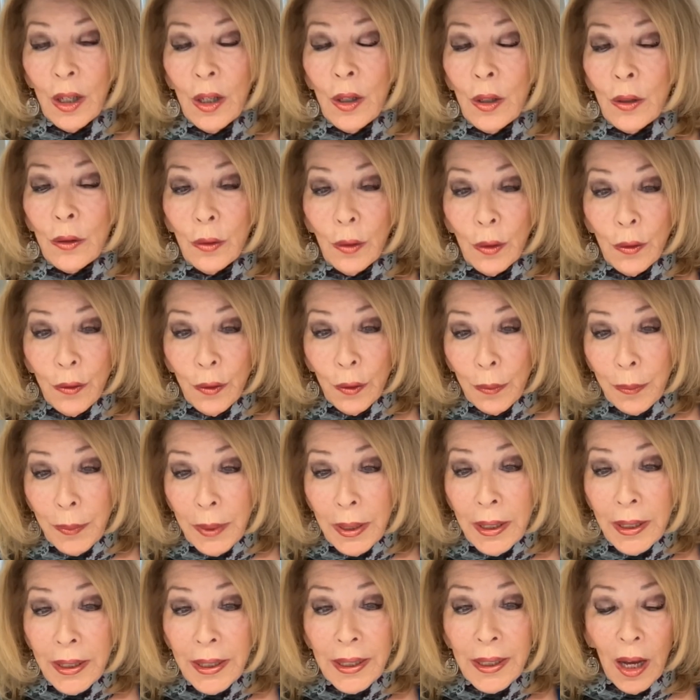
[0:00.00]
So for
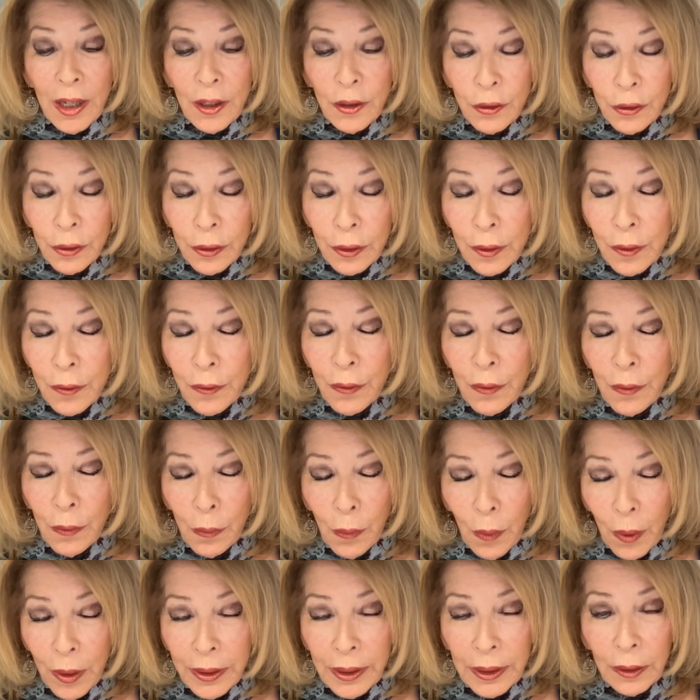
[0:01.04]
me, I should have
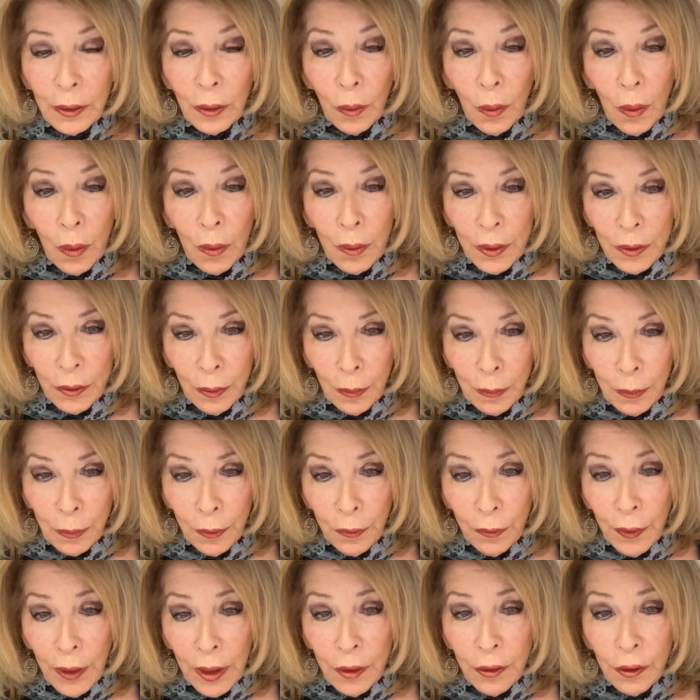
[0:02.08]
wanted law as a
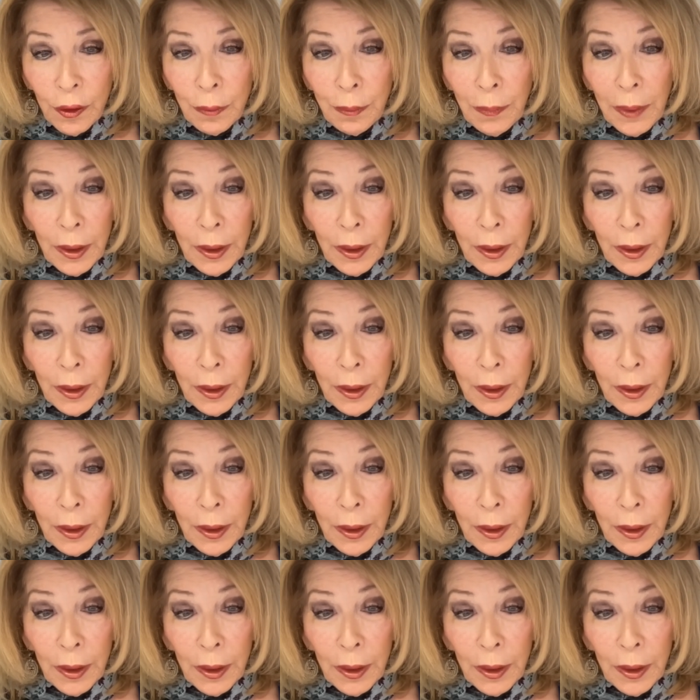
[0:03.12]
profession.